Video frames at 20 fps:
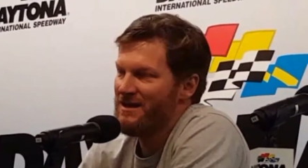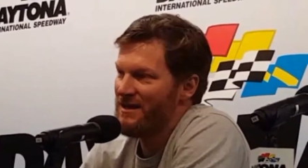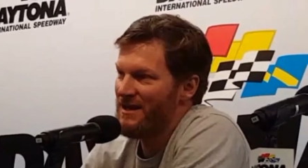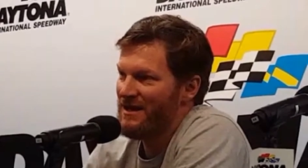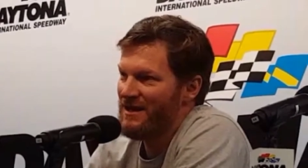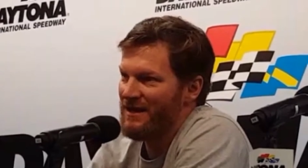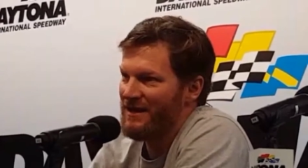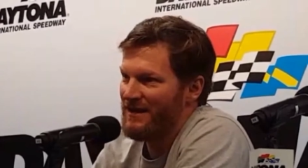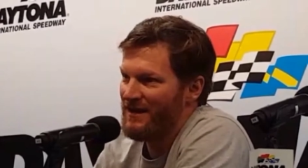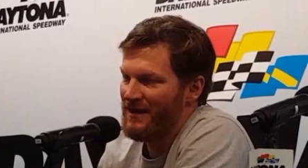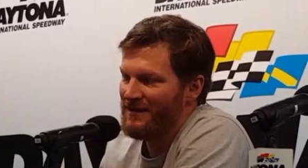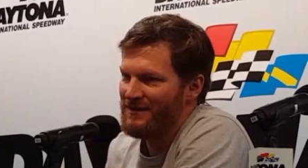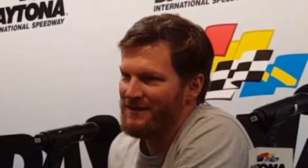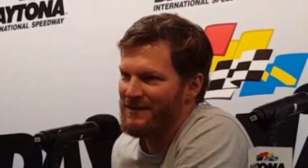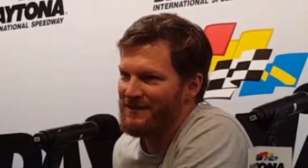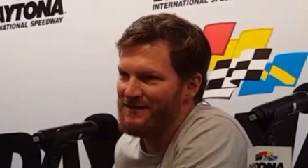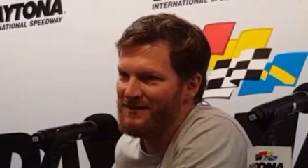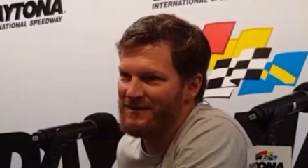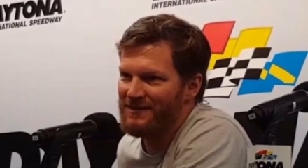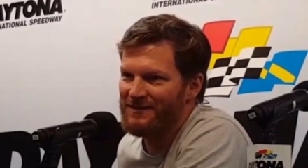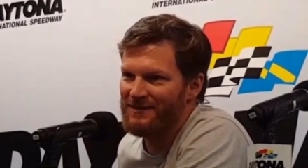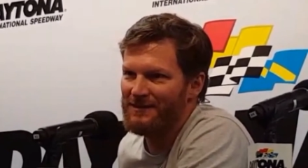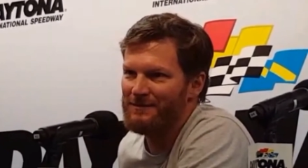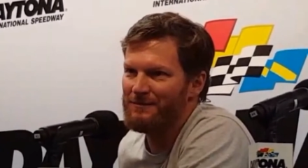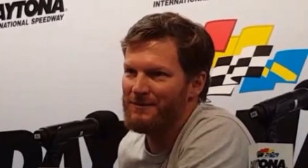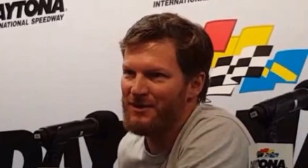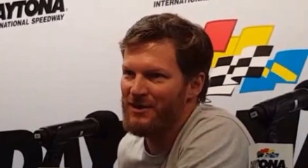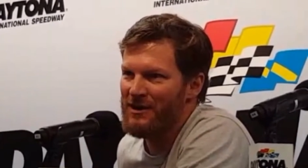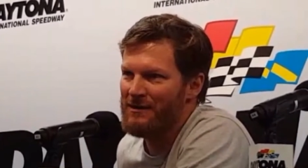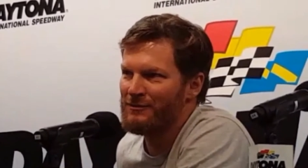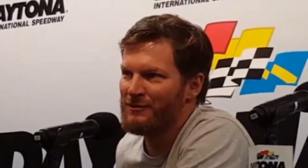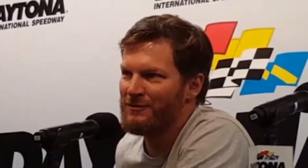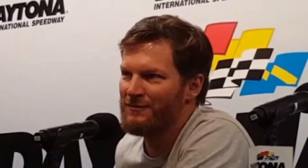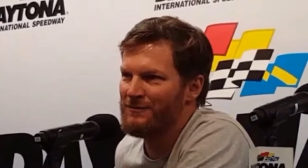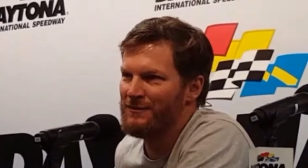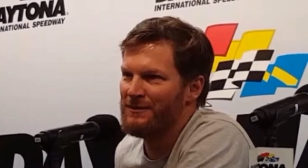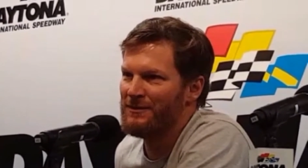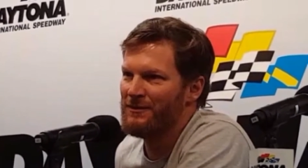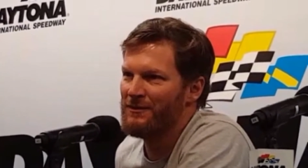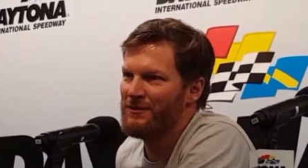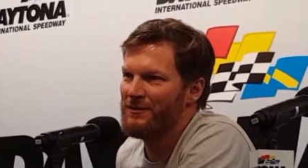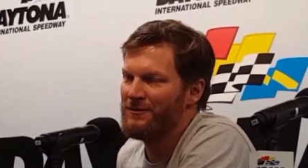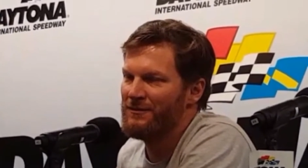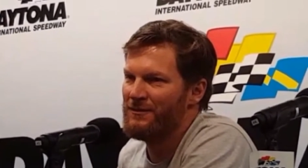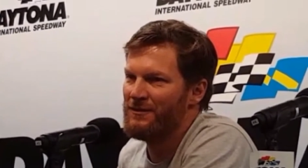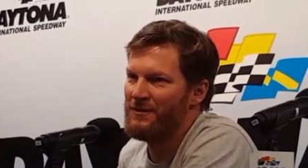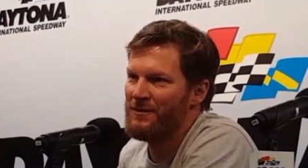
Yeah, I think that some drivers feel